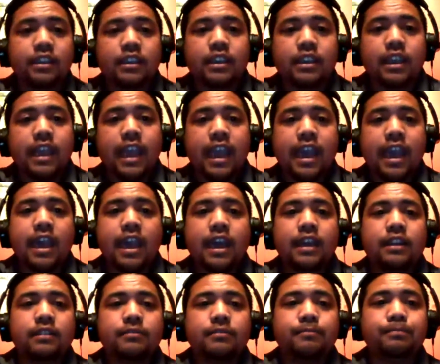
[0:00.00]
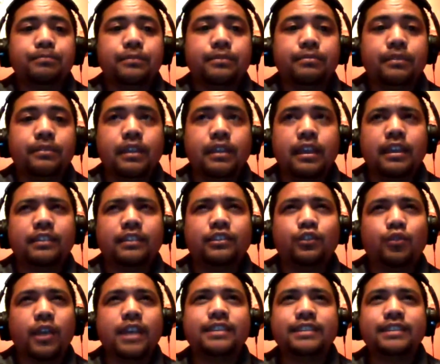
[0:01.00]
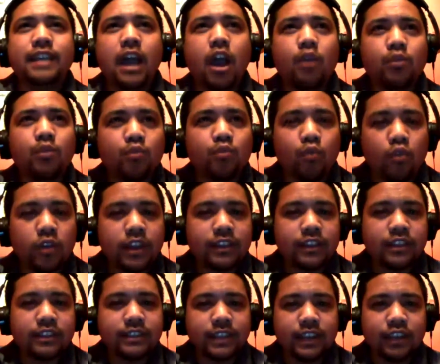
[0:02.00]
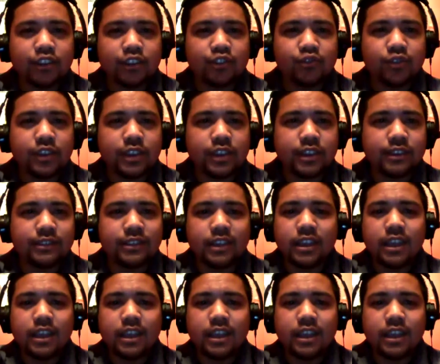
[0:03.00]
And it's crazy how rewarding this industry is,